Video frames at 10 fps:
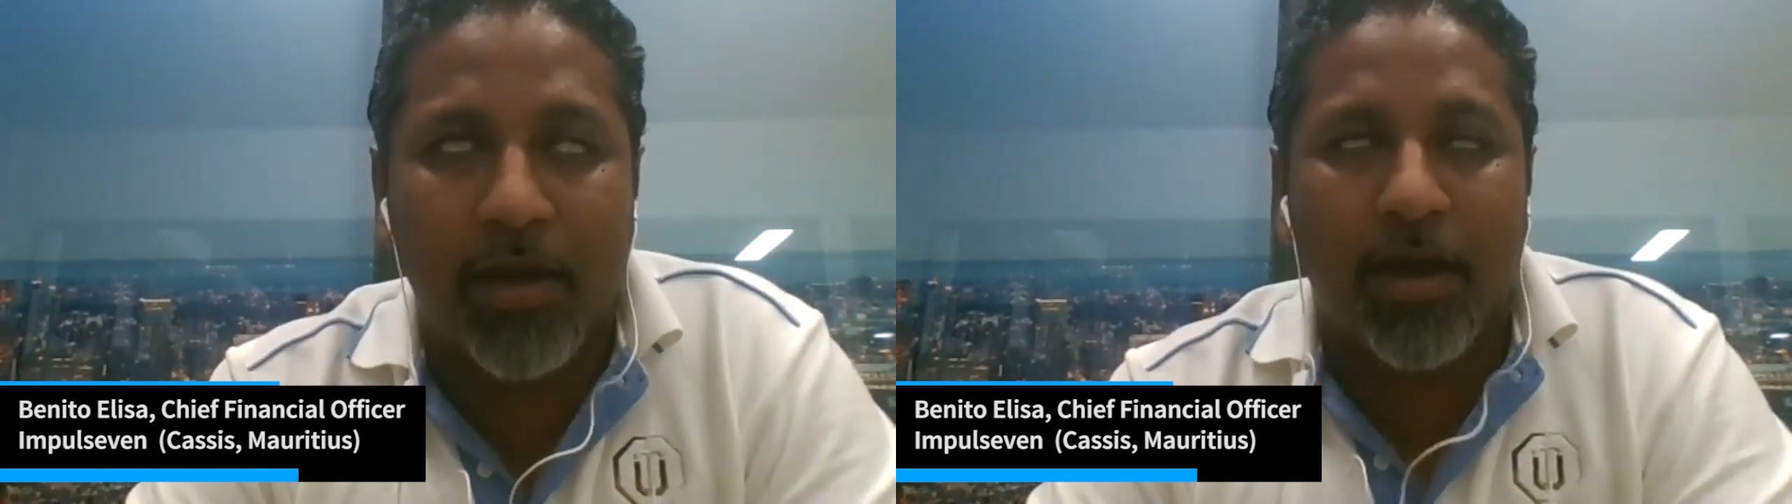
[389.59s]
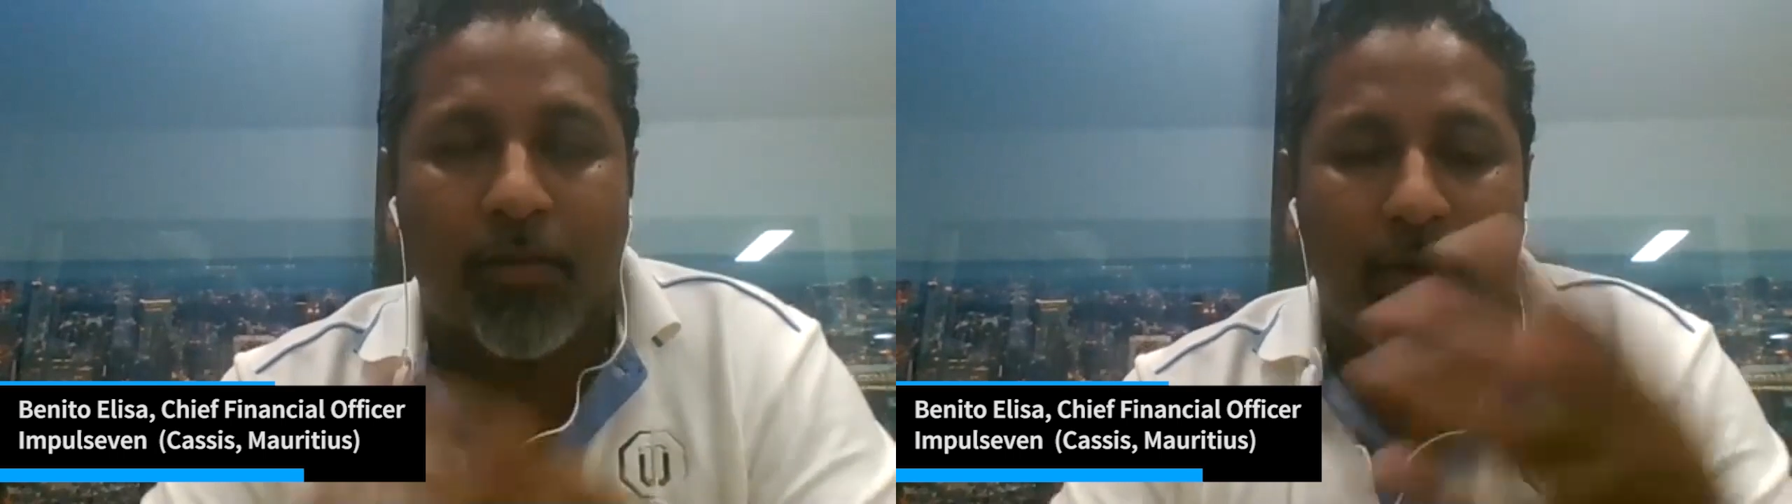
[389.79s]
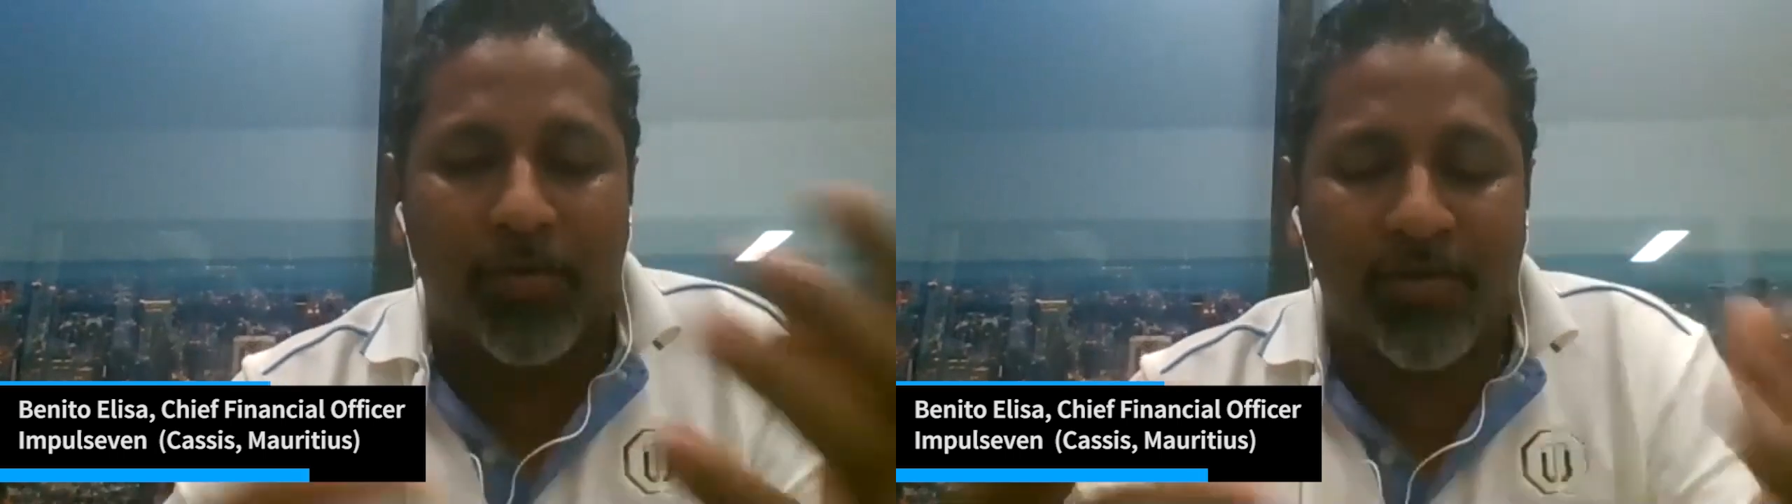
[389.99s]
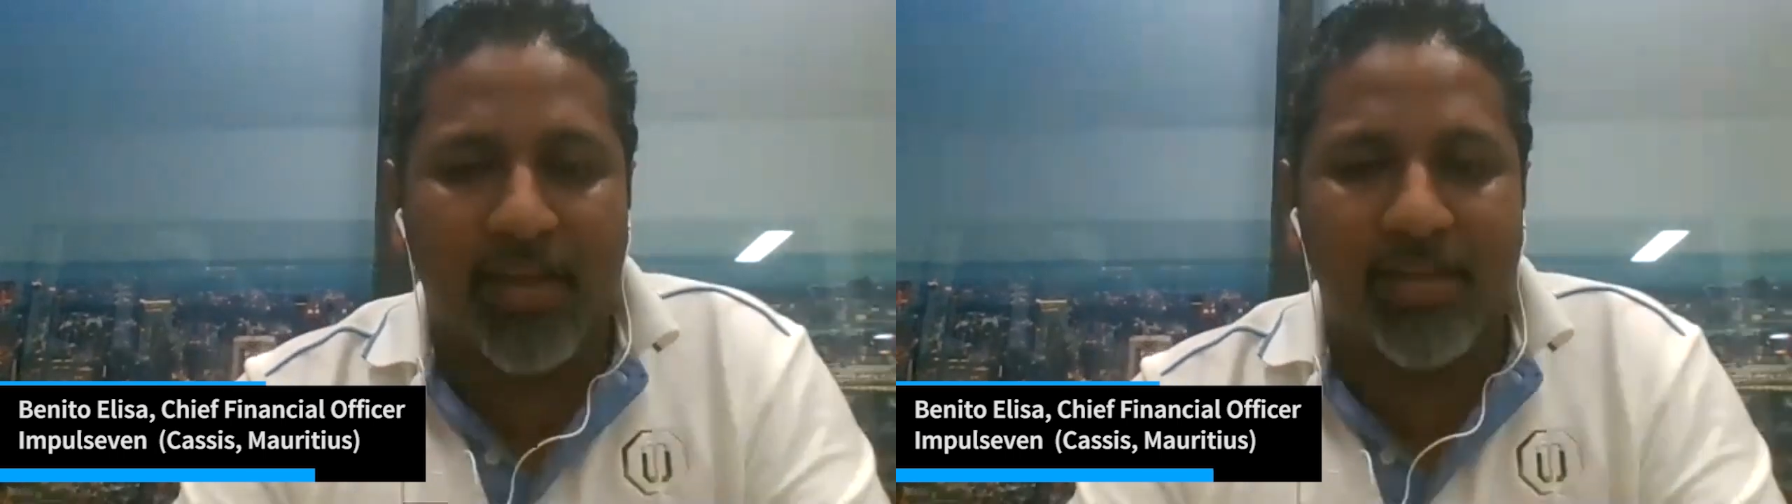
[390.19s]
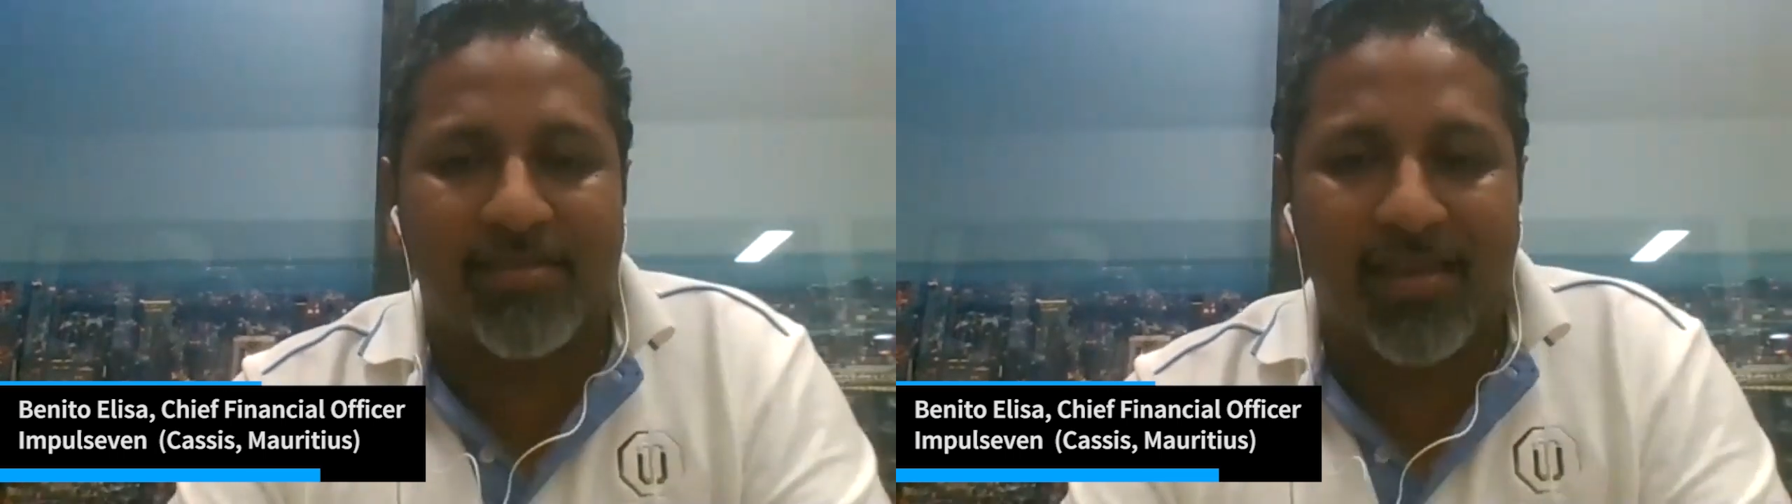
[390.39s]
our
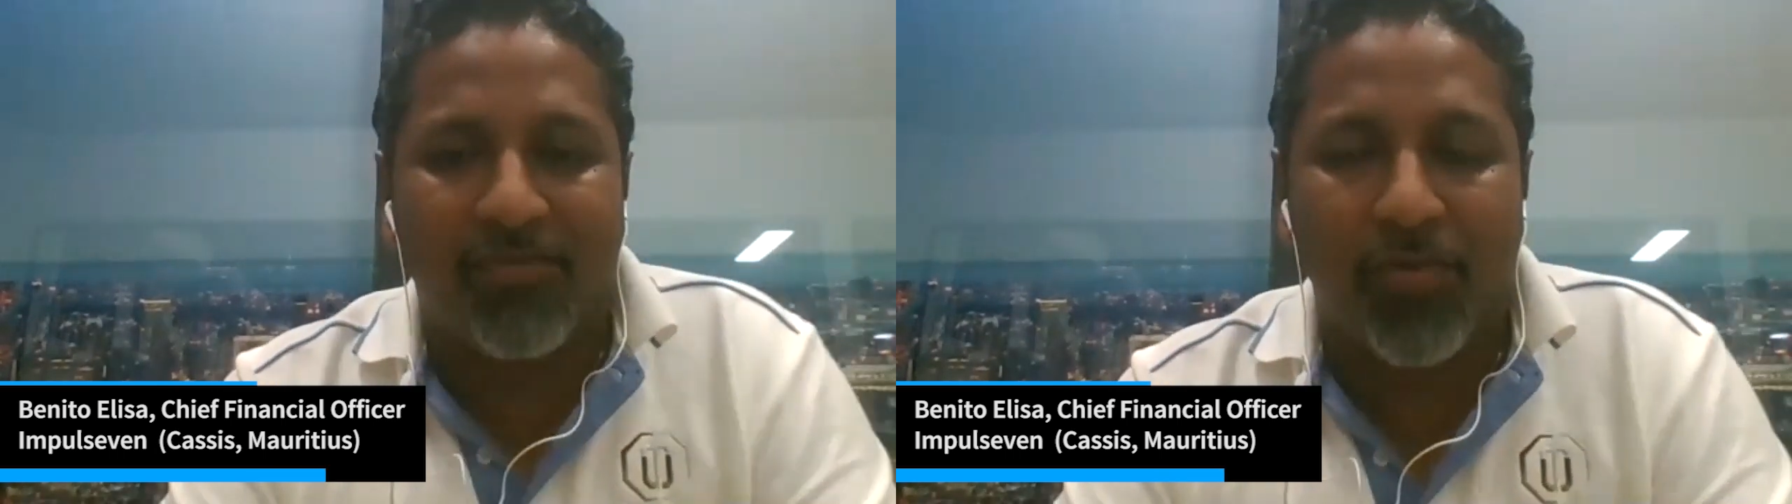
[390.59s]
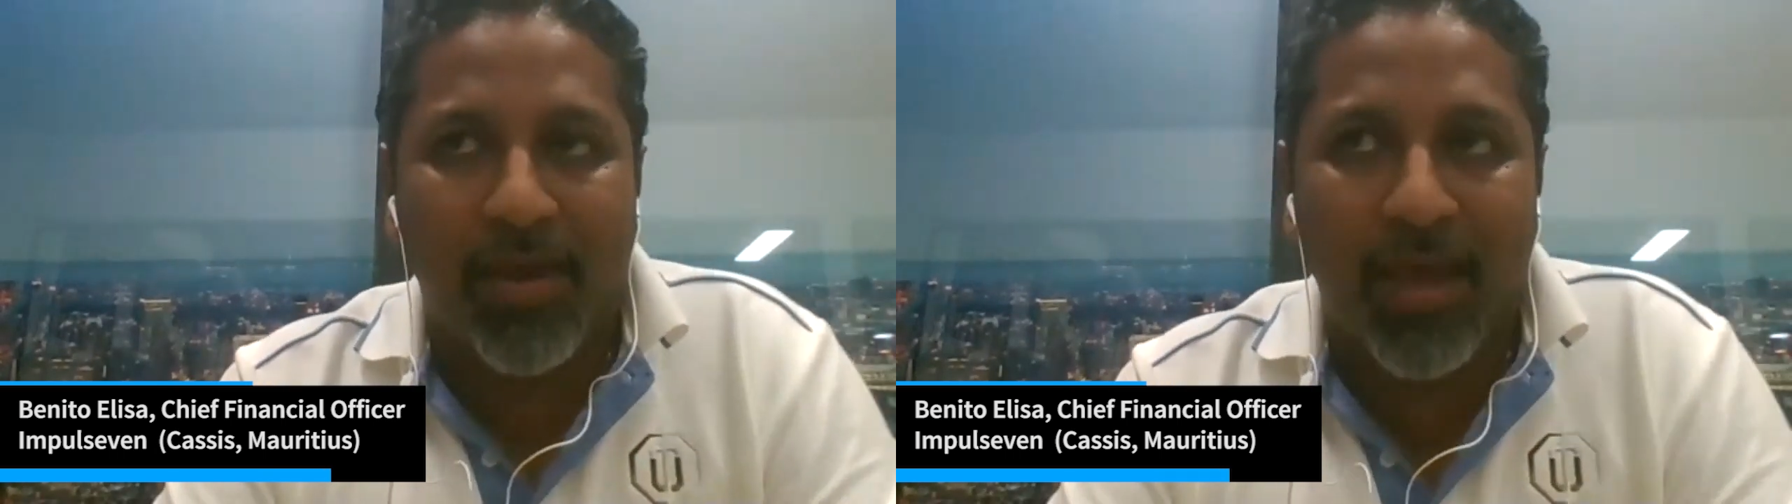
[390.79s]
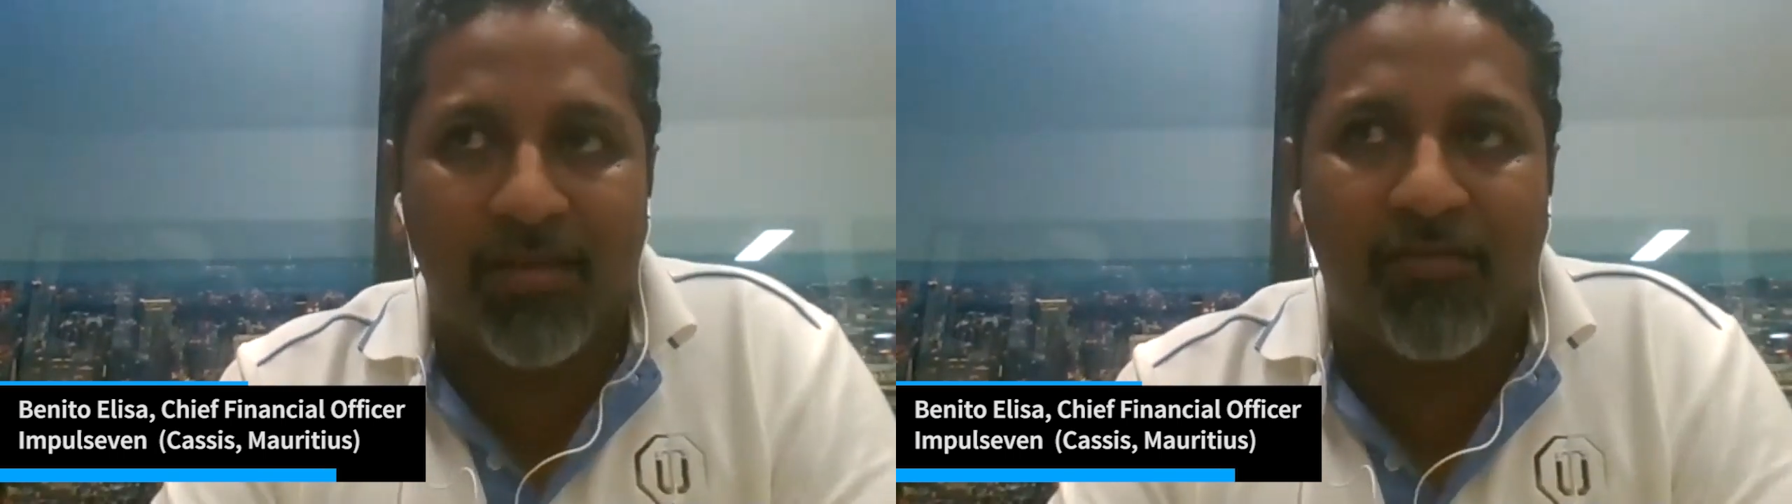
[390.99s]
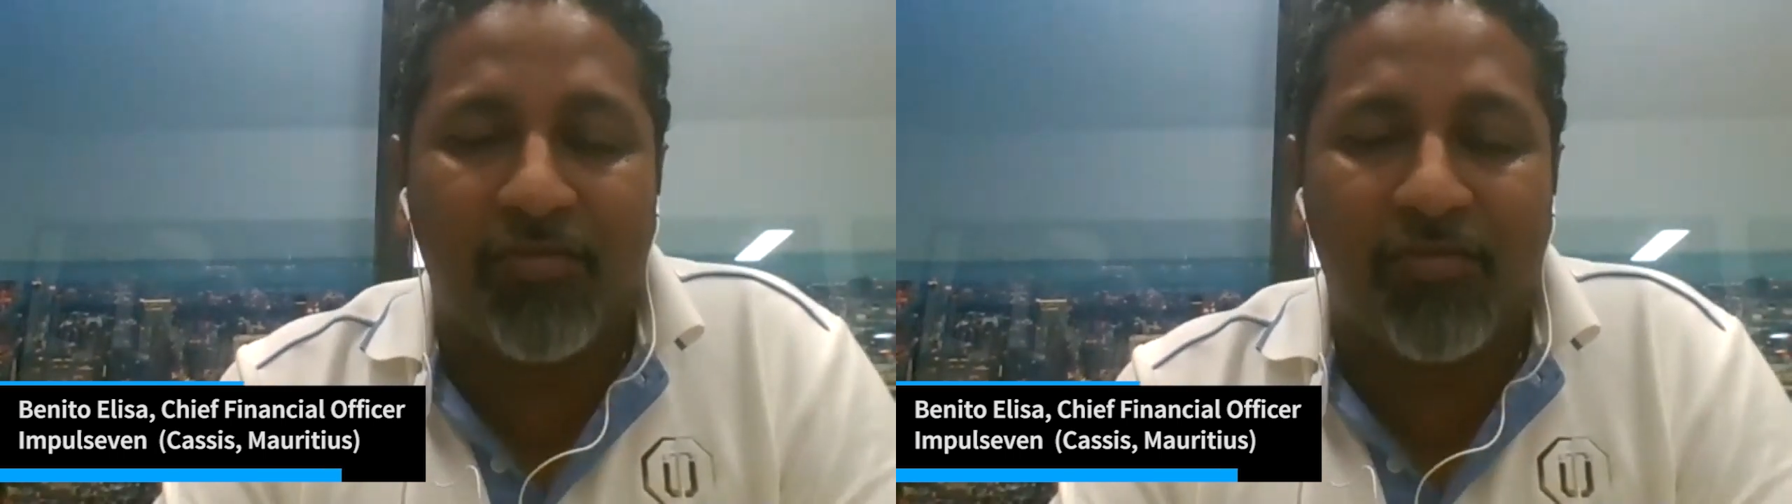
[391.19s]
audience, if you can